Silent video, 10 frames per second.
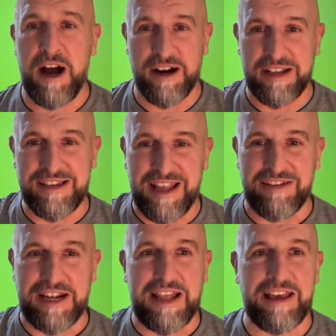I'm going to
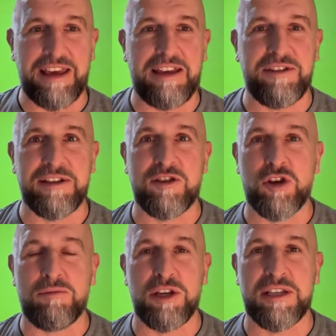stick the link in the
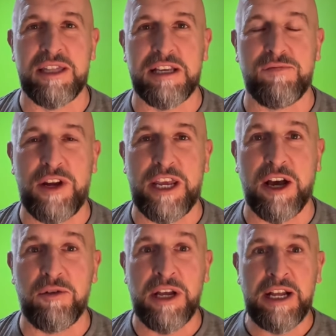description to this
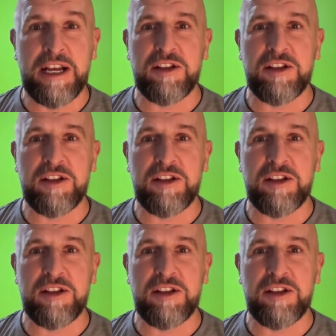video